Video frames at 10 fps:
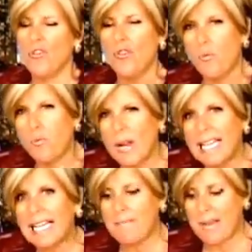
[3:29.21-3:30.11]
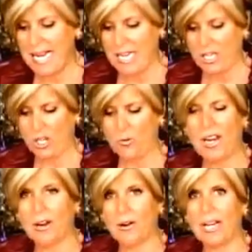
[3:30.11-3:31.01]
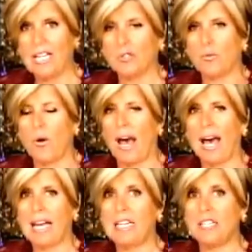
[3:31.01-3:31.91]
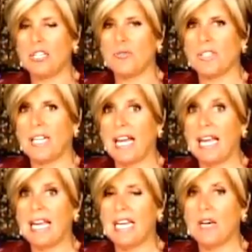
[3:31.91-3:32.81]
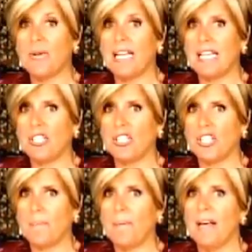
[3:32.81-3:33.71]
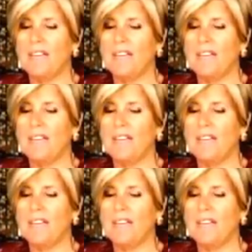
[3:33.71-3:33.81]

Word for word: The really big issue here is why do you stay in a relationship